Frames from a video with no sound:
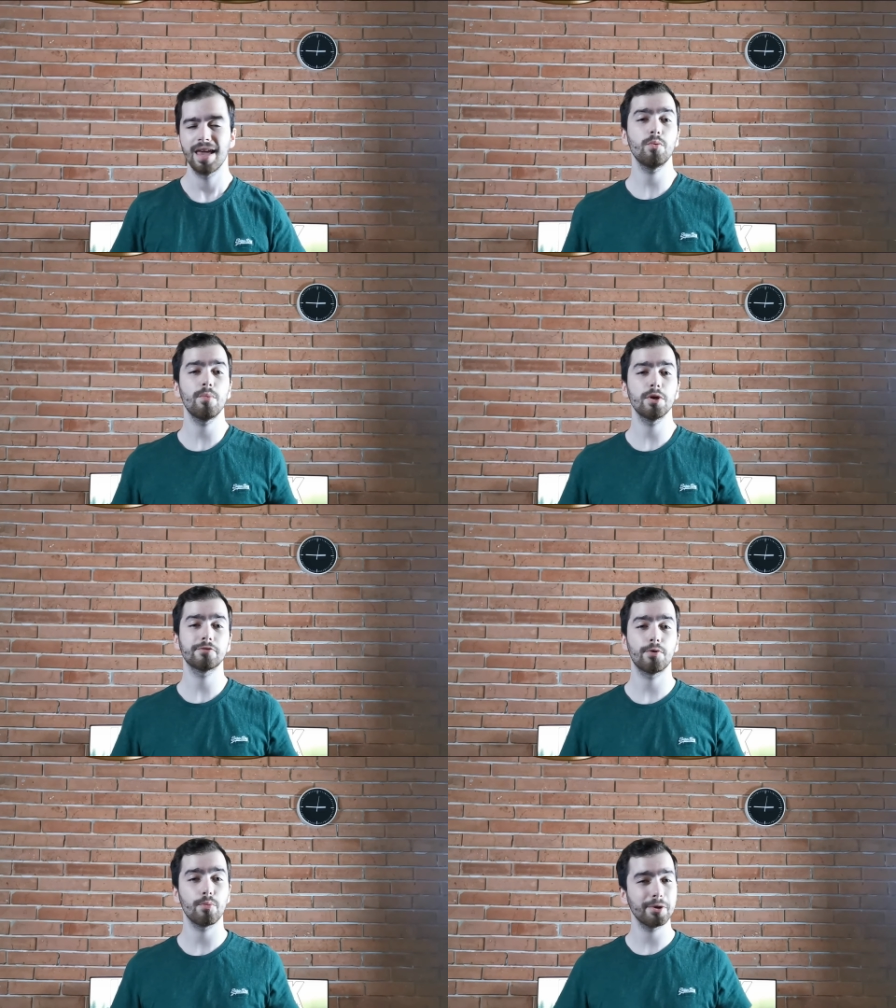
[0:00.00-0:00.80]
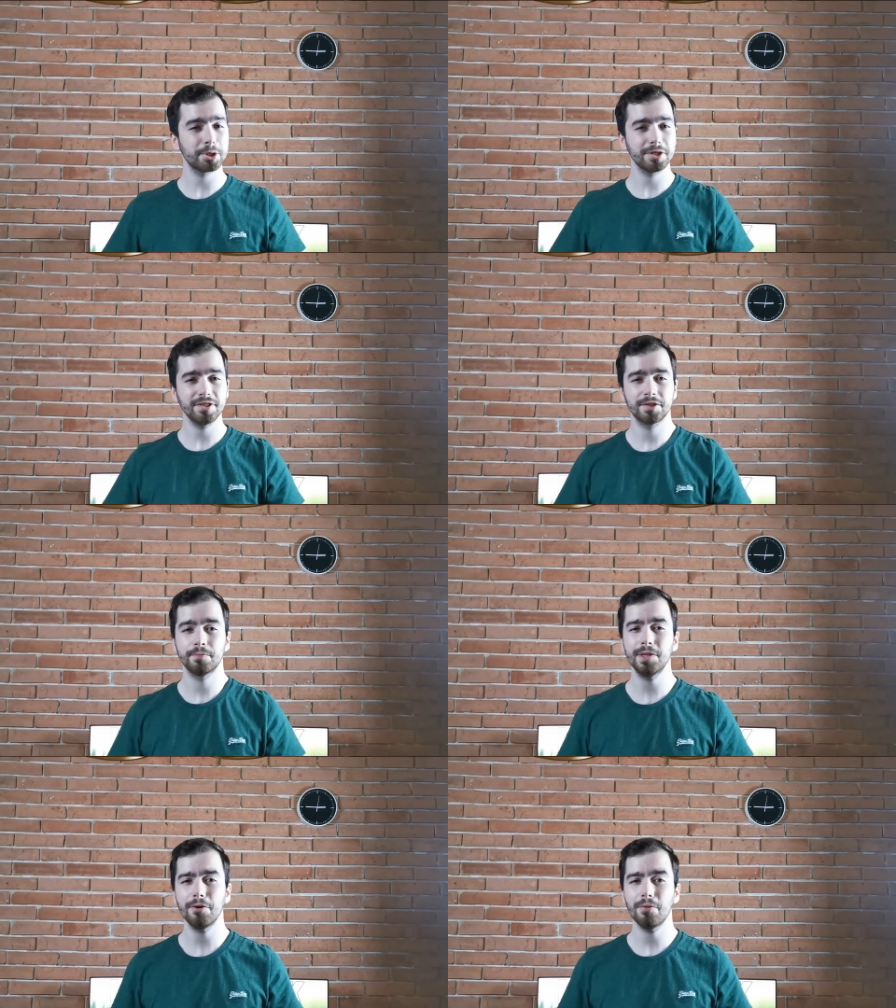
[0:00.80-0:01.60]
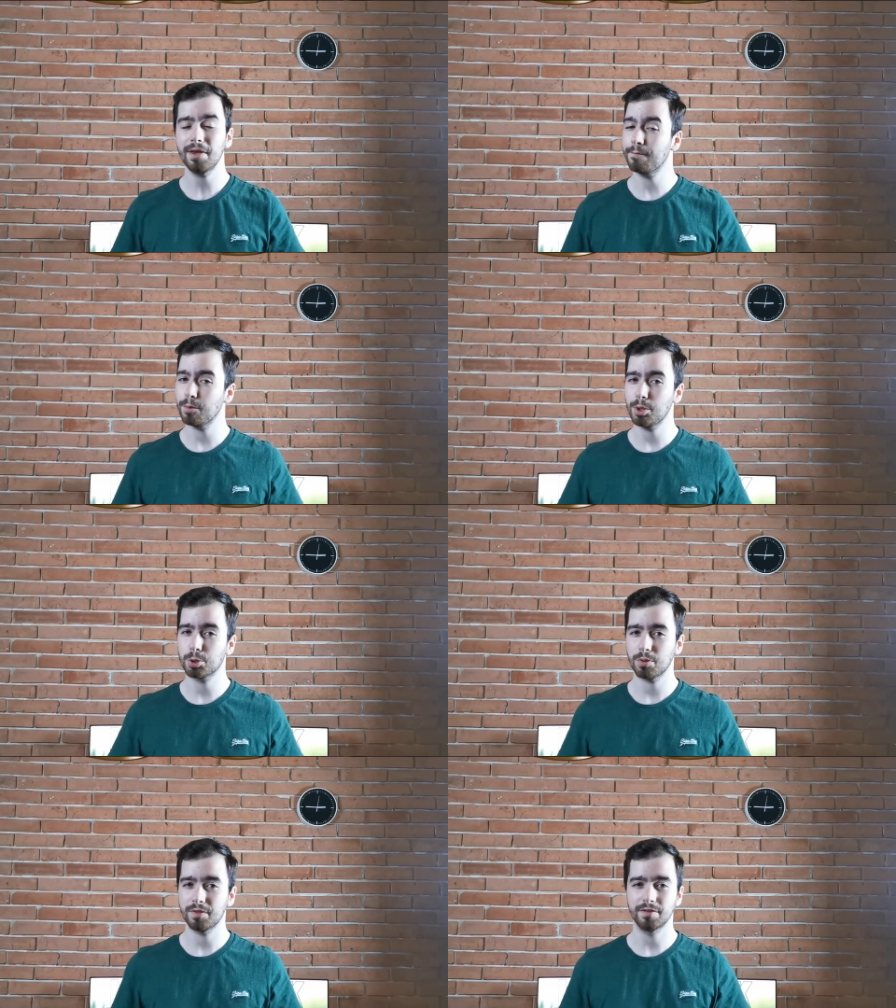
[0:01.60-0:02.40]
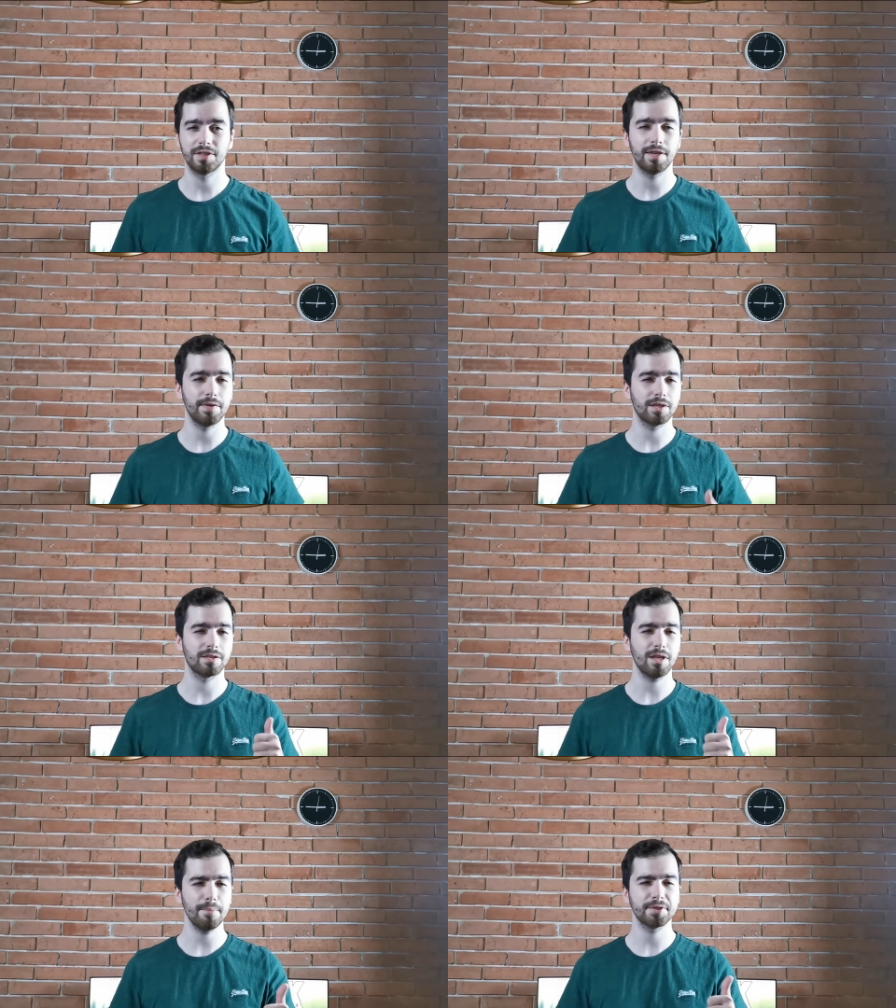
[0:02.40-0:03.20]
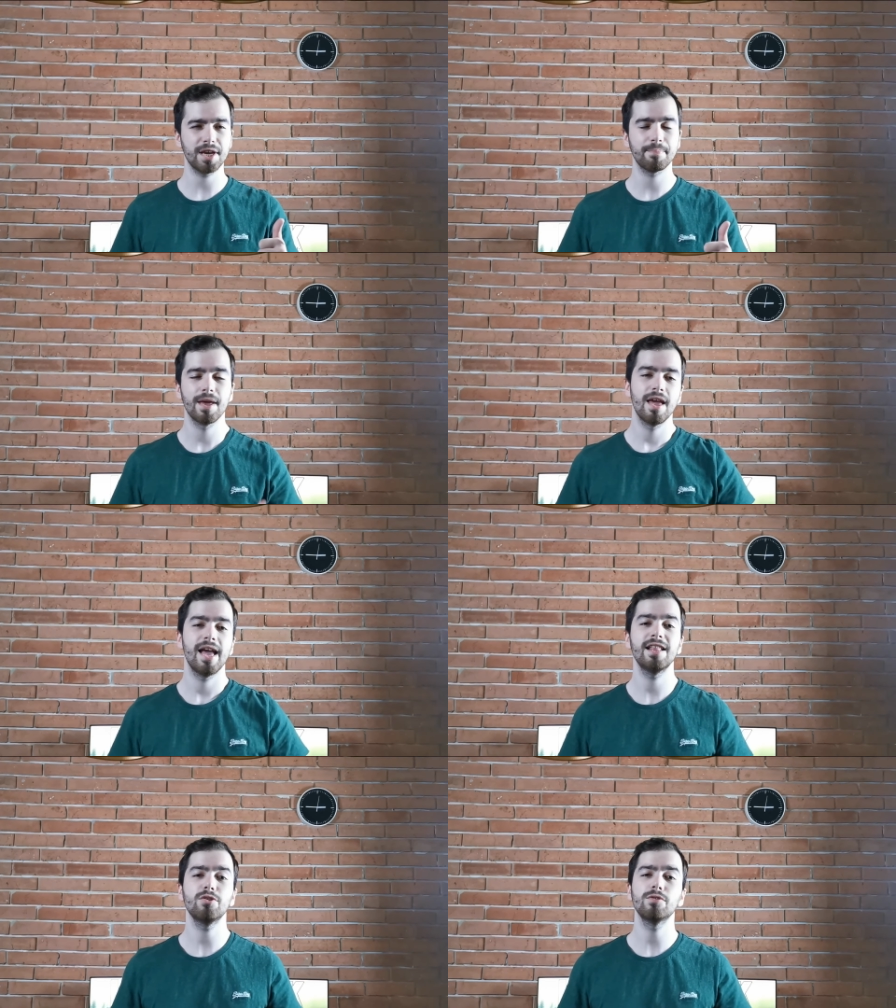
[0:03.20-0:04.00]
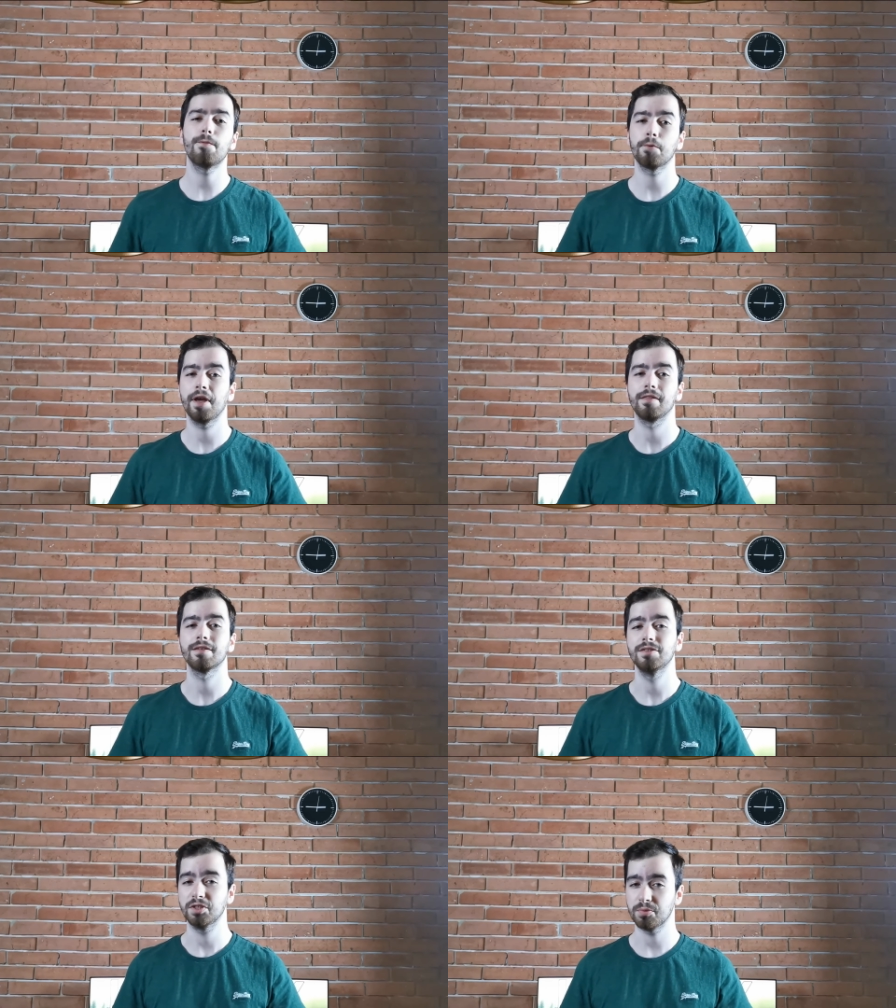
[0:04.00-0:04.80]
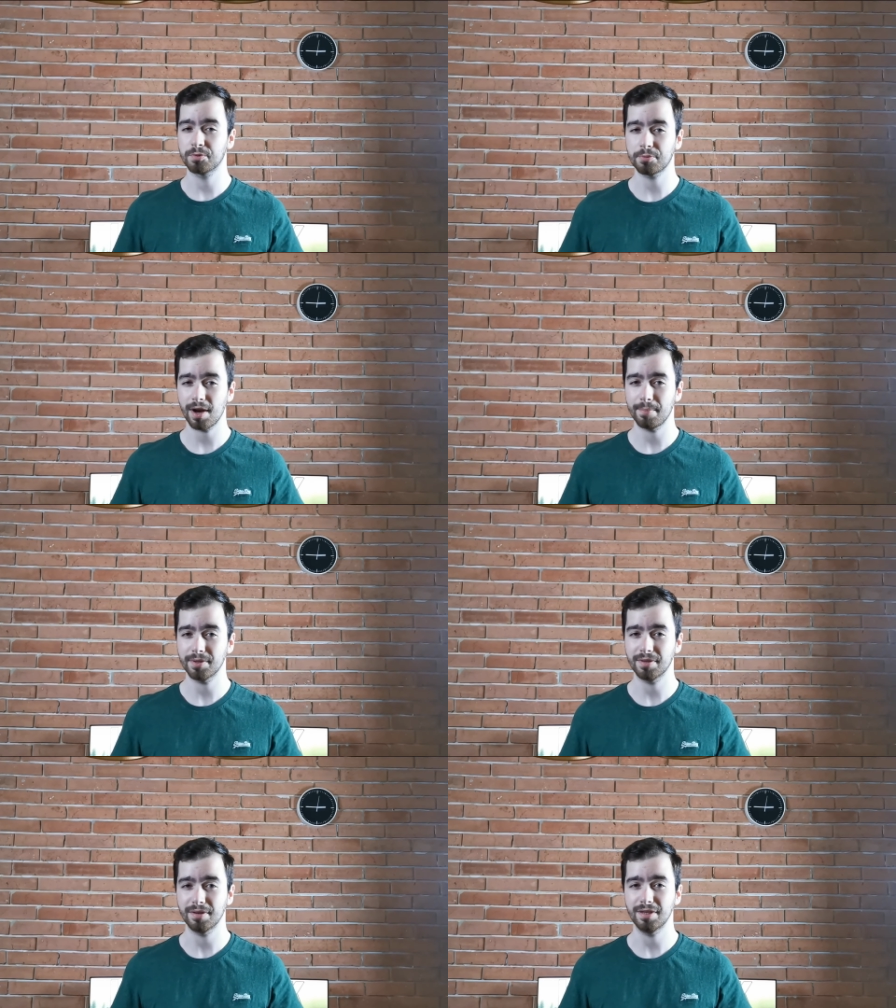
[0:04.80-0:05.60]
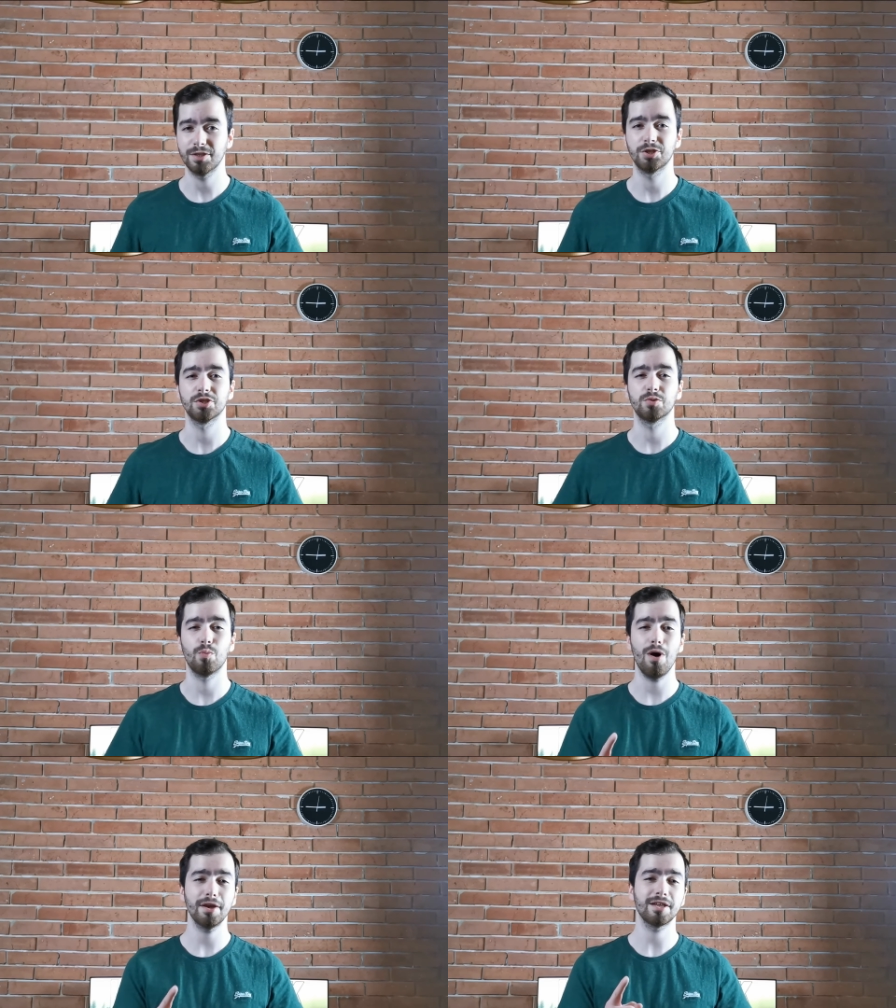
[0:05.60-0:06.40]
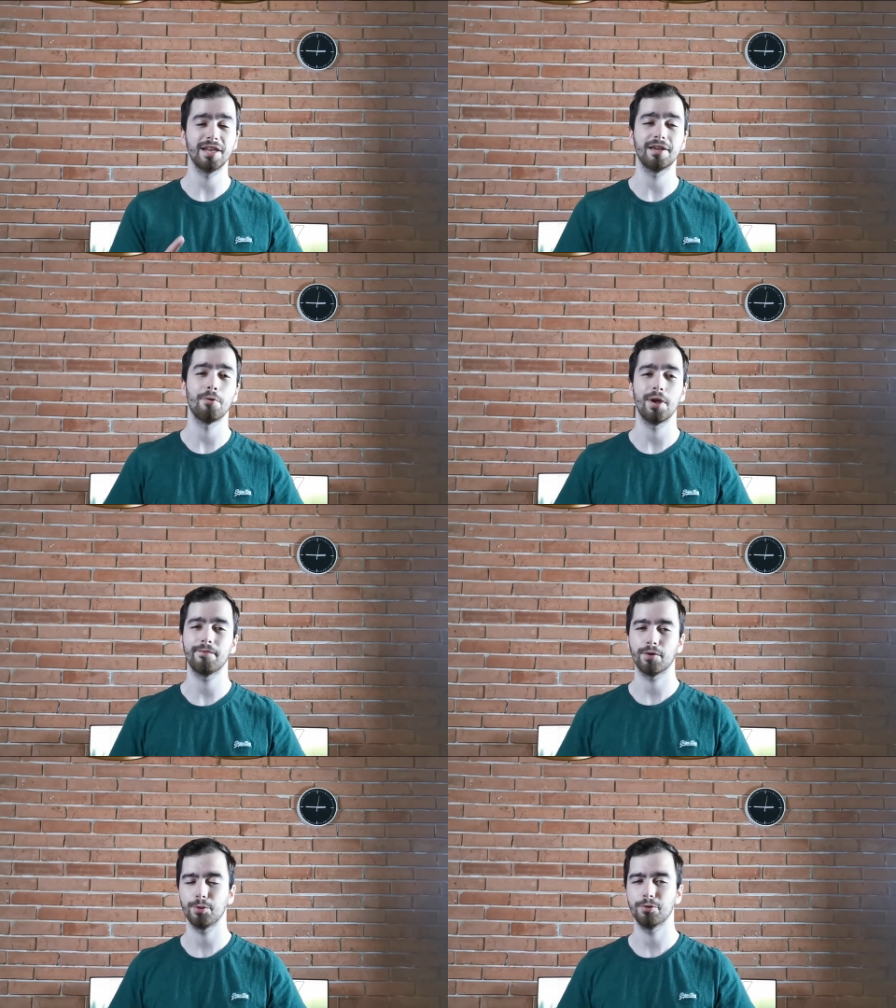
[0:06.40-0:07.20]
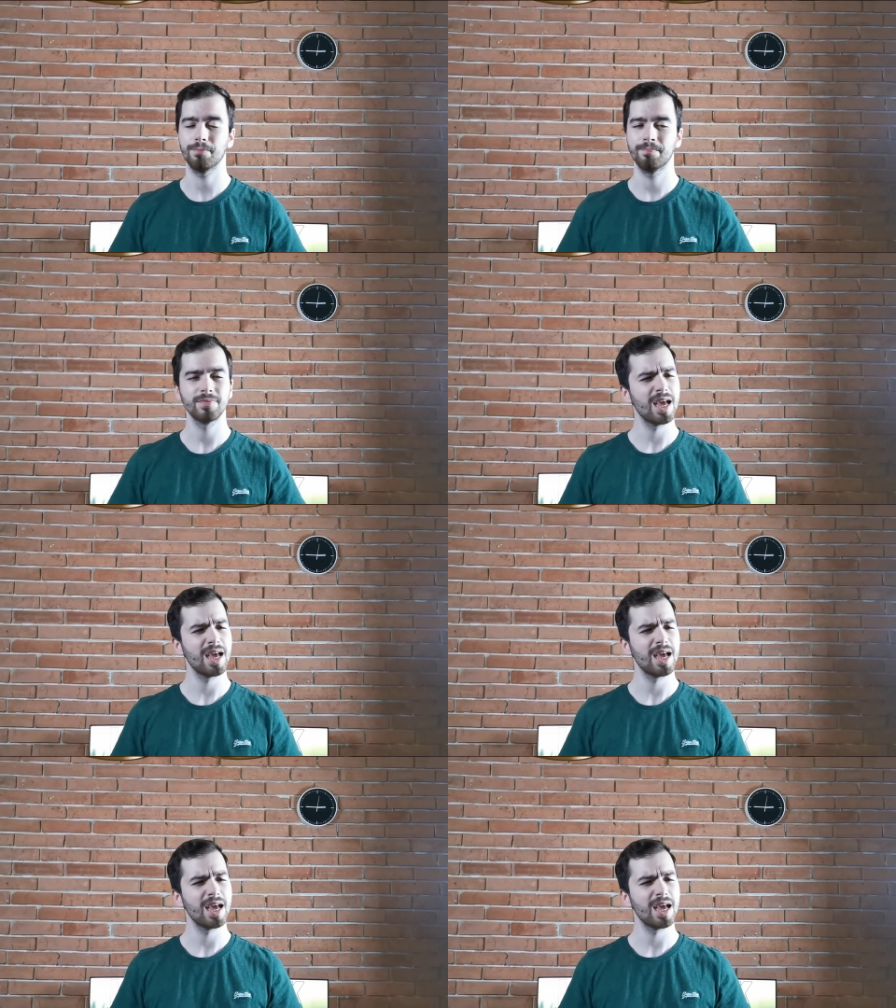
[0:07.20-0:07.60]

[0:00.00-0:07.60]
Thank you very much for watching this video. If you enjoyed it, give it a thumbs up and don't forget, the subscribe button is just one click away from you.